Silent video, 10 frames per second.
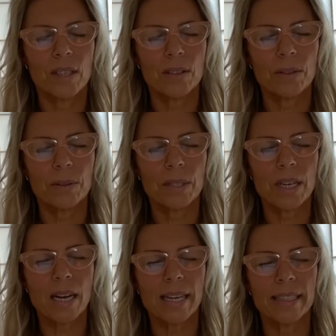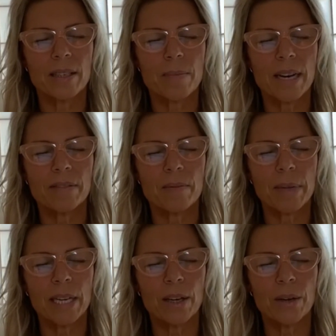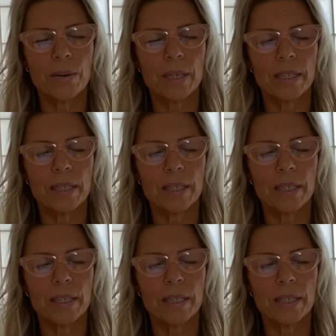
on all sides, above and below.